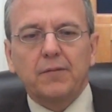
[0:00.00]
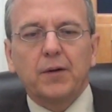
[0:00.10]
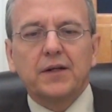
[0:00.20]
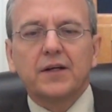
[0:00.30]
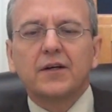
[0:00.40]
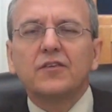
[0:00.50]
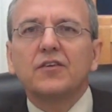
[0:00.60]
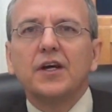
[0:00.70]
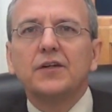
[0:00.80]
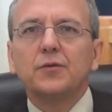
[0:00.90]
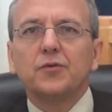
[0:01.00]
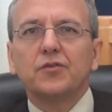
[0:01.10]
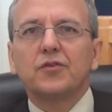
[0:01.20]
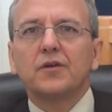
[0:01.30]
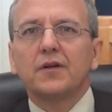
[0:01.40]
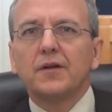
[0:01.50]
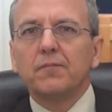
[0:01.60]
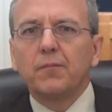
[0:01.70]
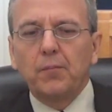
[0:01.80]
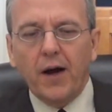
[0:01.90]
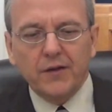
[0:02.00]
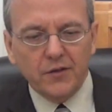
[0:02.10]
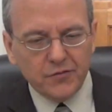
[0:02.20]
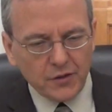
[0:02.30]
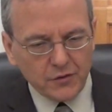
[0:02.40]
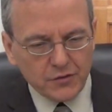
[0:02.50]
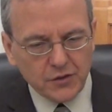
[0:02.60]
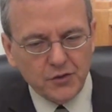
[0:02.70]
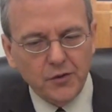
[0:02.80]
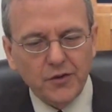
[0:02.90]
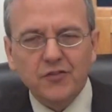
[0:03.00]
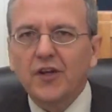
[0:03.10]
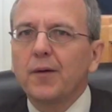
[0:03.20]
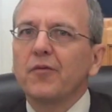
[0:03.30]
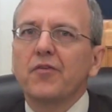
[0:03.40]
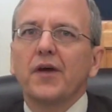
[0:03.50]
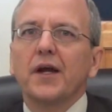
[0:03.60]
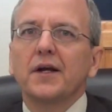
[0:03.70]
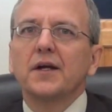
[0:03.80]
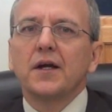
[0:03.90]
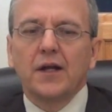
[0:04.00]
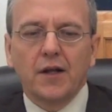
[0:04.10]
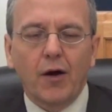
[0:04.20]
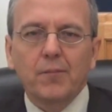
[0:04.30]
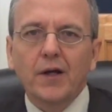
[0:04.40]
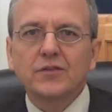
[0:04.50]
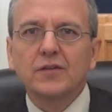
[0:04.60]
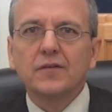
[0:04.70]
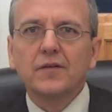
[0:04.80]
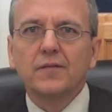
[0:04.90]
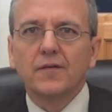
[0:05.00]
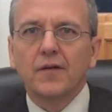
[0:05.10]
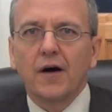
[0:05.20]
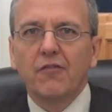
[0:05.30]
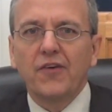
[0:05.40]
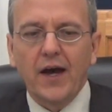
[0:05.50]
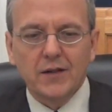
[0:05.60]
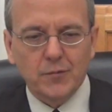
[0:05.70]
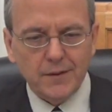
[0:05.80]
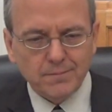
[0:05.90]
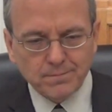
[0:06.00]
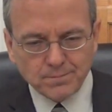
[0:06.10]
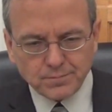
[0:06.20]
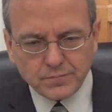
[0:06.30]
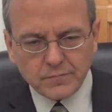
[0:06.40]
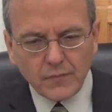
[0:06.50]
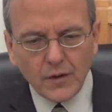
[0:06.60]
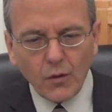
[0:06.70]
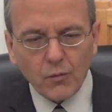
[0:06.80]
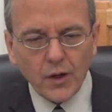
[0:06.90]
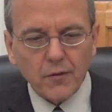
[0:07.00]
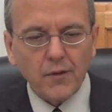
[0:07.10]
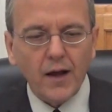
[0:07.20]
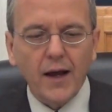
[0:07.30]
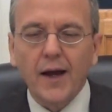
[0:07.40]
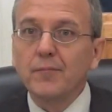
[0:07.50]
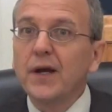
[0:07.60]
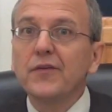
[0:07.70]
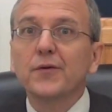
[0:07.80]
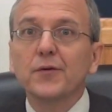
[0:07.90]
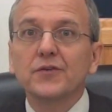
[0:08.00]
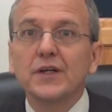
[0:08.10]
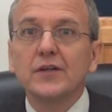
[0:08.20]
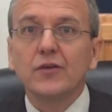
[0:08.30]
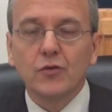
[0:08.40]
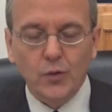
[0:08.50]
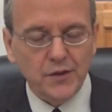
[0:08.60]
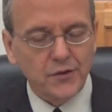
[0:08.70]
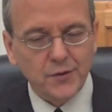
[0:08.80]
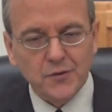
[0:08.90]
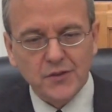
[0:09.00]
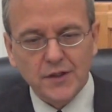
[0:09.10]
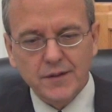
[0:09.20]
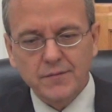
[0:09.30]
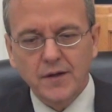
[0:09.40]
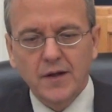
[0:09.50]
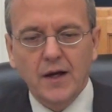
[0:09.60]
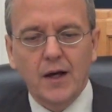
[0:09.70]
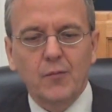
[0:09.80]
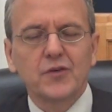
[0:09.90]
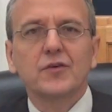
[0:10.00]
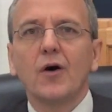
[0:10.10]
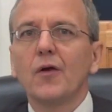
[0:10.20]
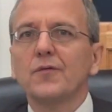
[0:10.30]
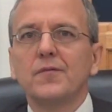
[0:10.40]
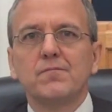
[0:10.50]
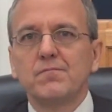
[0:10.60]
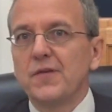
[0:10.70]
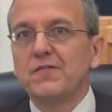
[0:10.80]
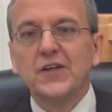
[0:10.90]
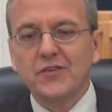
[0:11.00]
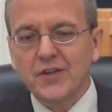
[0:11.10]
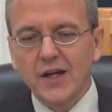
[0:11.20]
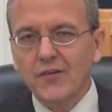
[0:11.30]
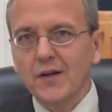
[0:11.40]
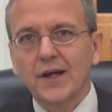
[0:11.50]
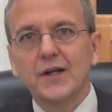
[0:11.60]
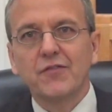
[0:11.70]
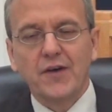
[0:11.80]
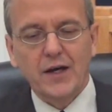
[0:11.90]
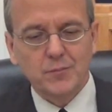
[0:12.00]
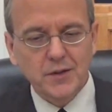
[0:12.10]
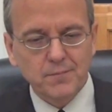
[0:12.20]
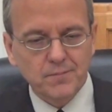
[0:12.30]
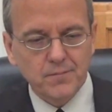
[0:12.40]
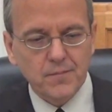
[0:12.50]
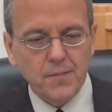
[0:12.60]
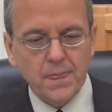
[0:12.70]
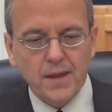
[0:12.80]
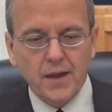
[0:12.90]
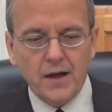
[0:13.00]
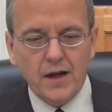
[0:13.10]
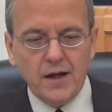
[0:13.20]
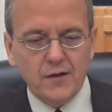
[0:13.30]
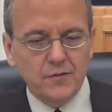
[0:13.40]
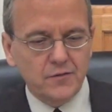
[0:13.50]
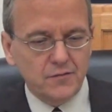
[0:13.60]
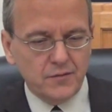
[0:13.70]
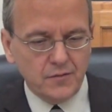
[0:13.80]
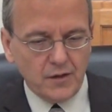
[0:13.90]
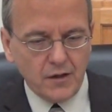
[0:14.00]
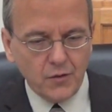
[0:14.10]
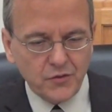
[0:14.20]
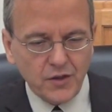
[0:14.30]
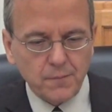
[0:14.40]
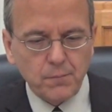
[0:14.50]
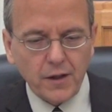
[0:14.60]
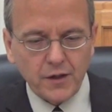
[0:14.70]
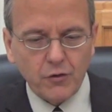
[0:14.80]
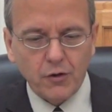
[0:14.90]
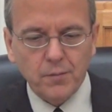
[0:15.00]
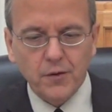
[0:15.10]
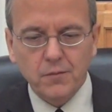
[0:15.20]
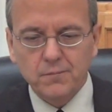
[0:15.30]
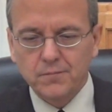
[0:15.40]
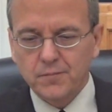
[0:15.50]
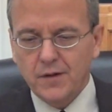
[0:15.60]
But he continues, the pontiff, to do this type of thing. Now, I mentioned Fatima. Well, on May 13th, 2013, on what's called the Feast Day of Our Lady of Fatima, Jose Policarpo